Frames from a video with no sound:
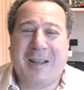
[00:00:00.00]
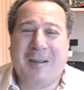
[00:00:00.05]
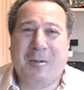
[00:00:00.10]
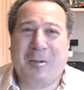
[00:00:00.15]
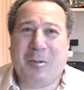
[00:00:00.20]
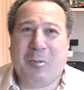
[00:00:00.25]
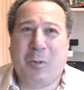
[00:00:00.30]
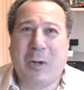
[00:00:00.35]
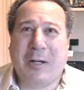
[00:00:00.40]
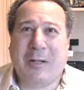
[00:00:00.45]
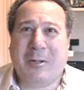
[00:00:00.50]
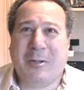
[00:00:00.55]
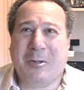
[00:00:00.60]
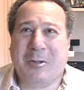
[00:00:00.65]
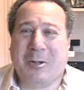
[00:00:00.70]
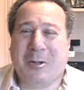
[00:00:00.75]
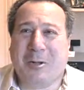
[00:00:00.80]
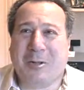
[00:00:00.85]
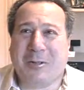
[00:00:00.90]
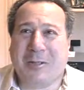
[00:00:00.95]
was way too
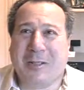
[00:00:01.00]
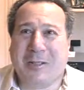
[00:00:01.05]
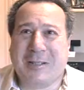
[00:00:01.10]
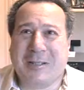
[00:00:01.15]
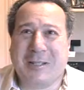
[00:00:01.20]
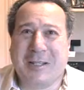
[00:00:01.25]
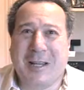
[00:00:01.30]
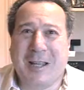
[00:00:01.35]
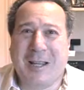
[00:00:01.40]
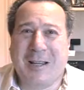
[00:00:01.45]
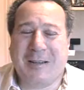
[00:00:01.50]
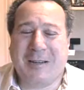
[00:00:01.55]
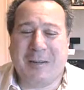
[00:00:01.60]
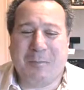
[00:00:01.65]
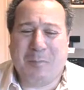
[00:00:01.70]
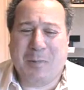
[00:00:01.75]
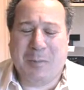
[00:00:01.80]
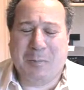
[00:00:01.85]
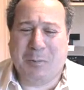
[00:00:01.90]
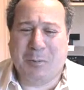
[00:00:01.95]
cultish.
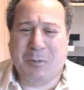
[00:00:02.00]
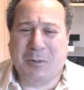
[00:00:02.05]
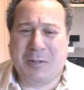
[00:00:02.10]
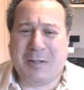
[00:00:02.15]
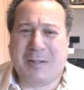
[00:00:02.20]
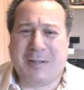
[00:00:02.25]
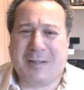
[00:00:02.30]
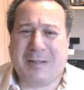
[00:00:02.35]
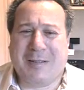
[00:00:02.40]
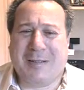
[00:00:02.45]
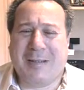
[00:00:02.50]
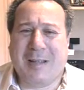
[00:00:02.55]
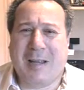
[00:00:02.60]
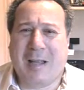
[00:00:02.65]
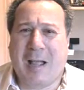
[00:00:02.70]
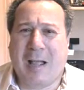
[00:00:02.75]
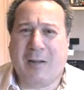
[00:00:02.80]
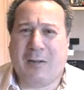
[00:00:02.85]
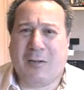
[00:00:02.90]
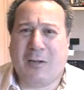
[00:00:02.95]
And people would
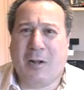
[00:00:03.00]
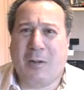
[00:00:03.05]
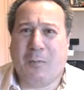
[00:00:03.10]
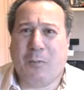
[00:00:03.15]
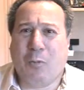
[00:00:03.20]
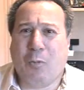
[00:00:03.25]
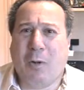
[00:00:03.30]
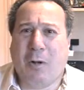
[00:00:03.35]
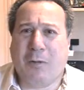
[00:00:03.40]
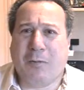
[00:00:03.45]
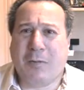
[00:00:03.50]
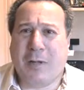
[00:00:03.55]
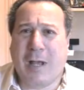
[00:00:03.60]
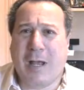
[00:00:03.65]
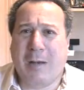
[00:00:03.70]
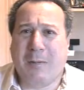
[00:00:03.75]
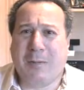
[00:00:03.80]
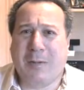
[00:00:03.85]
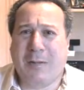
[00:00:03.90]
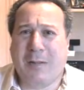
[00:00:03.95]
say I saw him 12
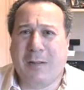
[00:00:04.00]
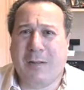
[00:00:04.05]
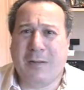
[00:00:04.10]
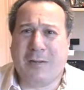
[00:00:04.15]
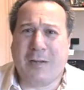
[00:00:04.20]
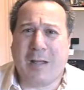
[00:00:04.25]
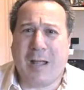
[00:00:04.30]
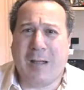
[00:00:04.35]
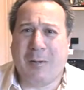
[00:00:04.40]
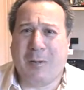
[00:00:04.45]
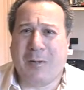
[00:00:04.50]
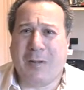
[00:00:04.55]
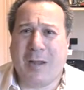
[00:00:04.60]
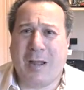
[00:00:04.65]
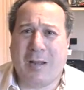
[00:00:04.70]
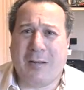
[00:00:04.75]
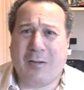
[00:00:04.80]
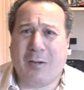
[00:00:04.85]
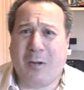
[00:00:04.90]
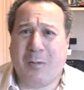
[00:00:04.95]
times, and then this guy would
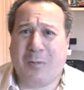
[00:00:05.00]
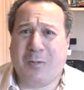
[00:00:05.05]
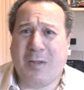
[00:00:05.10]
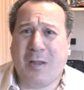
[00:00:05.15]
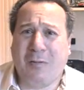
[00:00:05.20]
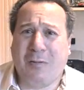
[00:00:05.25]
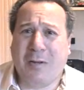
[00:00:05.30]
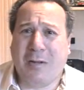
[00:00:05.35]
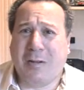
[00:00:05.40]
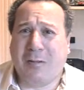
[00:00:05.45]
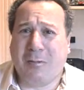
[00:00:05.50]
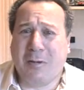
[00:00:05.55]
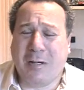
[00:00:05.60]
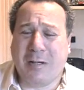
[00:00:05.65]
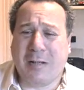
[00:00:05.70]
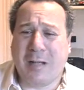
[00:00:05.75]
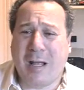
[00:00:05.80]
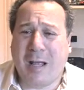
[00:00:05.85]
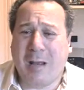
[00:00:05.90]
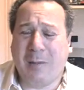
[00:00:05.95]
say I saw him
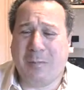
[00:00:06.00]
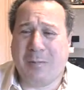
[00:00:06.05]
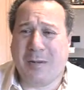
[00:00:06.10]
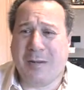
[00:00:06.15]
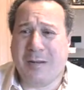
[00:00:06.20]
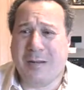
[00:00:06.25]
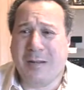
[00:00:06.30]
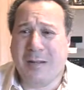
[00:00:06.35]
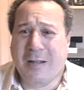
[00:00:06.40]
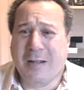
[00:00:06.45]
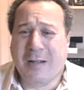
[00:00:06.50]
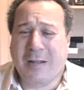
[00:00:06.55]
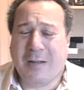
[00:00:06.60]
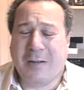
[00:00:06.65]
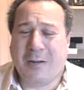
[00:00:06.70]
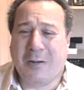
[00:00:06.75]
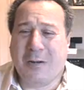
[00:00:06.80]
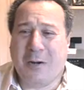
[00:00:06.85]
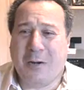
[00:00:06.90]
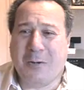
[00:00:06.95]
73 times, and
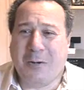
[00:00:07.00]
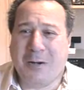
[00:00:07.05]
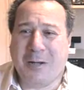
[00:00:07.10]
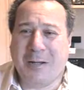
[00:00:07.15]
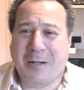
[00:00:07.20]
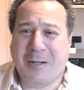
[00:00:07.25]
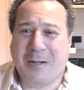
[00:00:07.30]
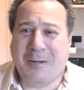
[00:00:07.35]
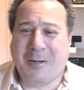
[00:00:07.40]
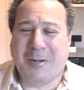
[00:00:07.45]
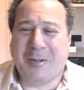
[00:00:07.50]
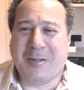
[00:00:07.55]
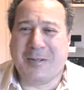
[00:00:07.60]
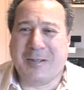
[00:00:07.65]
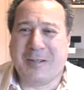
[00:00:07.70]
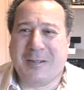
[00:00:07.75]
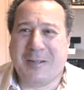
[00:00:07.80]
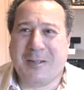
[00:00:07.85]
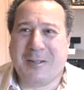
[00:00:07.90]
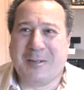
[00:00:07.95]
it was
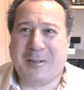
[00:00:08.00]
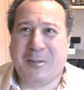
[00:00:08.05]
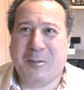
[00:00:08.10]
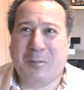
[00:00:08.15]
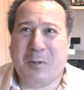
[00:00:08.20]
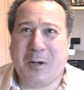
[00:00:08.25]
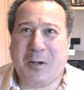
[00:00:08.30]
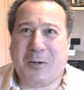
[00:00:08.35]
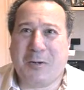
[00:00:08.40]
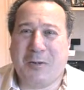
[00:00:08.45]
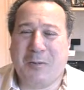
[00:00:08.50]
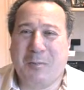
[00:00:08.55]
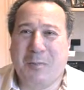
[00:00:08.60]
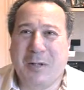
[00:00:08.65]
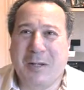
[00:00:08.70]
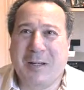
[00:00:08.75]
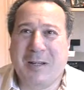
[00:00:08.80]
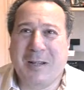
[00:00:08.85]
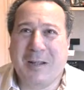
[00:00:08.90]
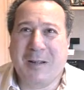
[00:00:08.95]
a little too much for
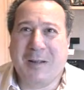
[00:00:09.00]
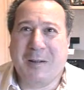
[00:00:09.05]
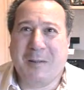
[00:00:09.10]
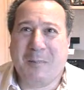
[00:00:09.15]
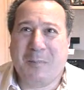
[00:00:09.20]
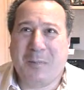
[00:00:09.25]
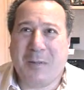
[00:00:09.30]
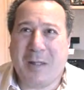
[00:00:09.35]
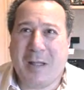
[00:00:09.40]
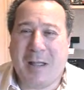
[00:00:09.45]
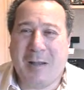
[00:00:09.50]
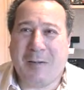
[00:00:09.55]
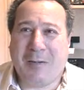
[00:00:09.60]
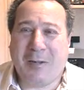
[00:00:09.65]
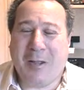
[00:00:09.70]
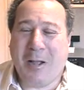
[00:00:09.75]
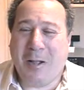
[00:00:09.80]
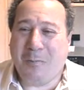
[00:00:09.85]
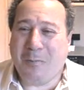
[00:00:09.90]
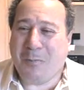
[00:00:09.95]
me. I
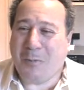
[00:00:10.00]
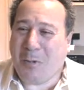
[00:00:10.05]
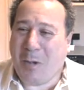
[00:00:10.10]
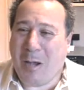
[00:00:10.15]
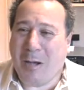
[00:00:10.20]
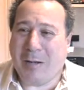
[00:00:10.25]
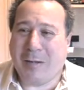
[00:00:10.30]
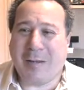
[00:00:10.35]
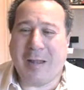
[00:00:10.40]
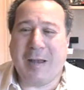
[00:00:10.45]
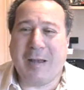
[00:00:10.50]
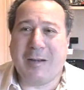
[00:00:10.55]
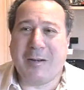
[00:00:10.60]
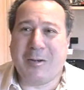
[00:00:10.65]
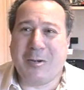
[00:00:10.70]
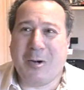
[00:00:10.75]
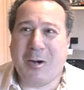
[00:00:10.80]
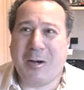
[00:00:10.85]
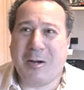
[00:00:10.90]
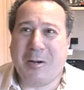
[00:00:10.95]
saw him twice, I
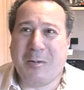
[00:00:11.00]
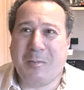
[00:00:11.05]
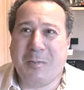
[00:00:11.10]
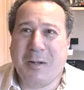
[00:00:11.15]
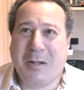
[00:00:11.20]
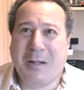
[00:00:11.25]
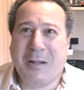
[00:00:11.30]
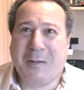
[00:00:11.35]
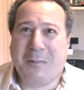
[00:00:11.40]
enjoyed him,